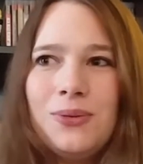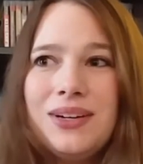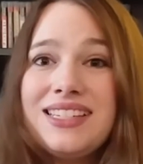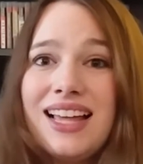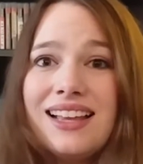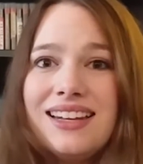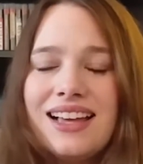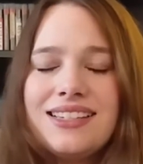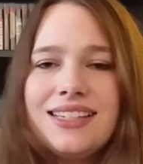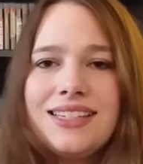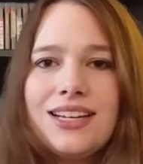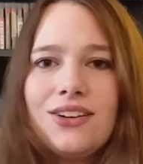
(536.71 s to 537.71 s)
Was that
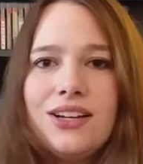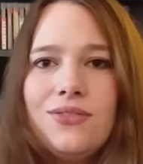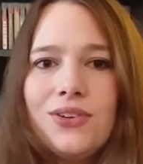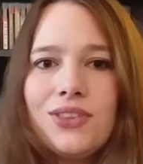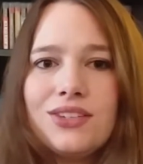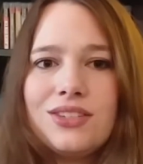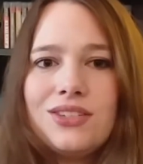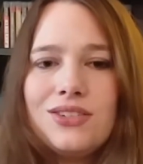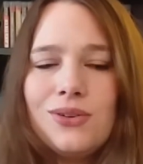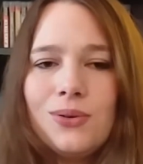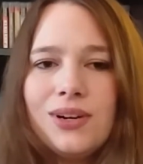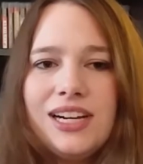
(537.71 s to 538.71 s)
necessary for the
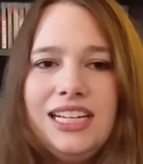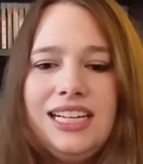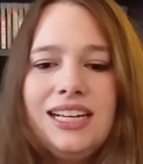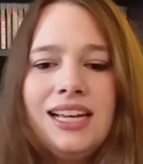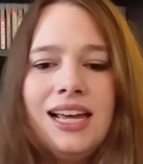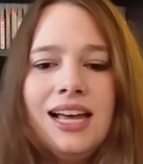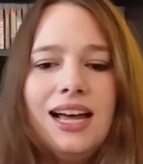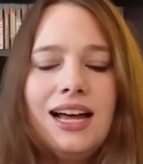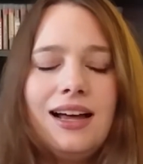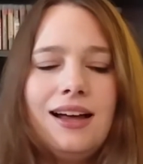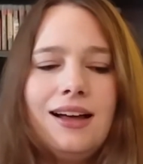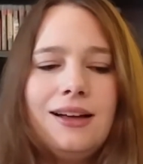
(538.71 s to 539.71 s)
story?
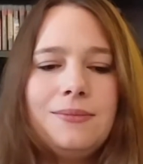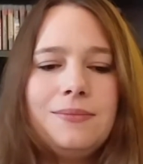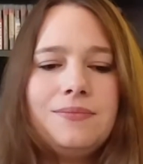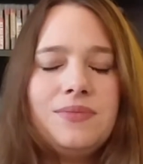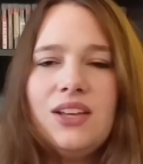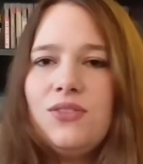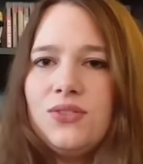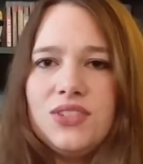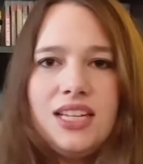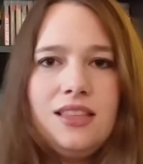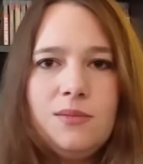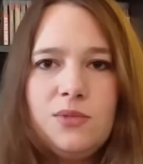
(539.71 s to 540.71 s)
If you've
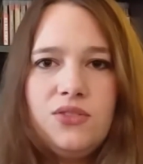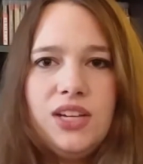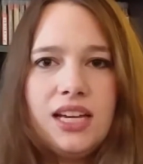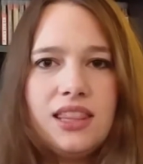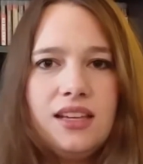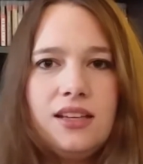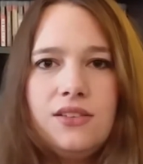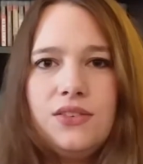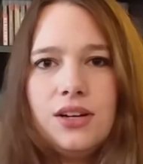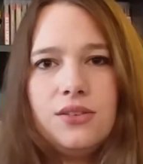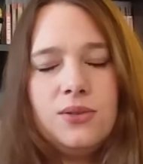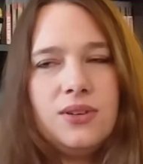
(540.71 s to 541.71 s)
seen the movie, I think you
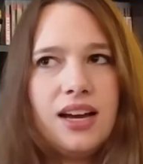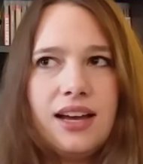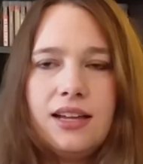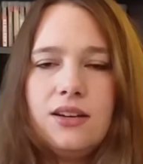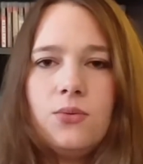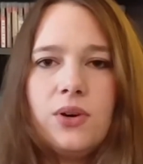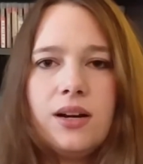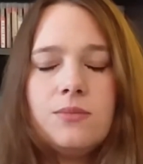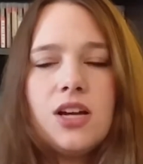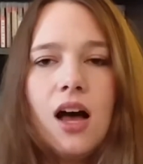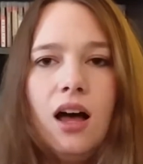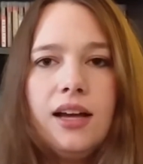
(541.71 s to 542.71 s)
know kind of what I'm
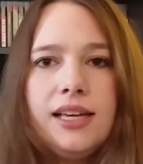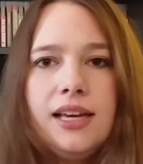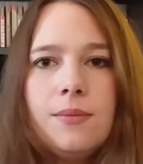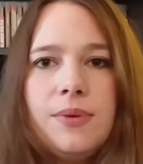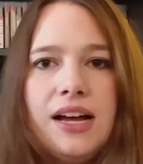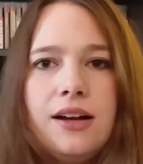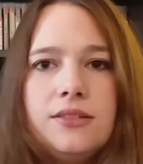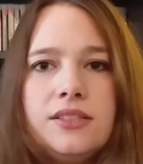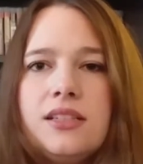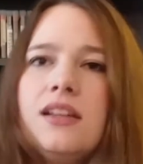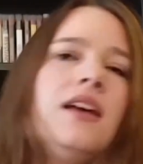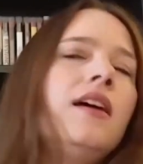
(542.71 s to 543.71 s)
talking about.